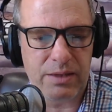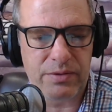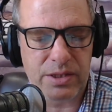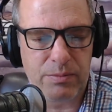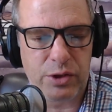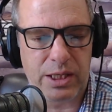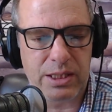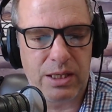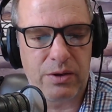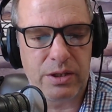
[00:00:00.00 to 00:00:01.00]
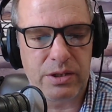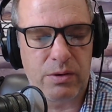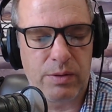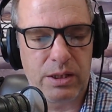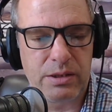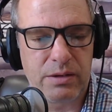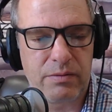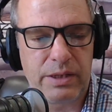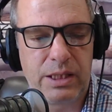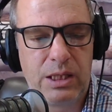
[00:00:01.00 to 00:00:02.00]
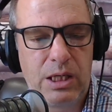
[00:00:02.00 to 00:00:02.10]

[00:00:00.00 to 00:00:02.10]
of subject areas in a relatively